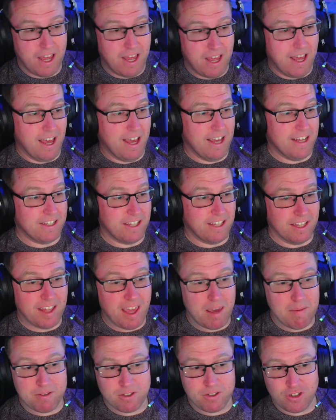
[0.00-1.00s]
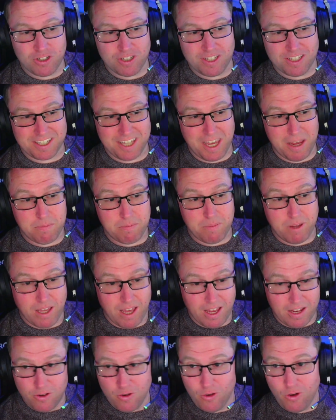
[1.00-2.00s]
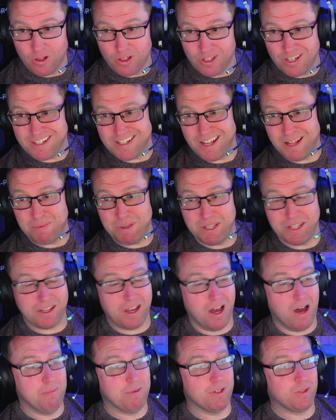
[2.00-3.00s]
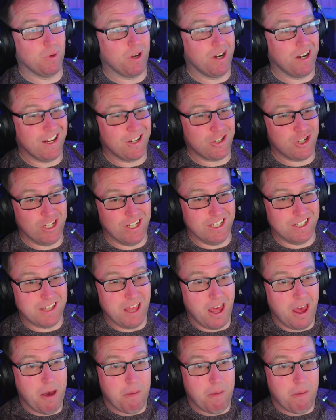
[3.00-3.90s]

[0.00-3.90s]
The name has just escaped me, and you're all going to tell me in the comments what it actually is.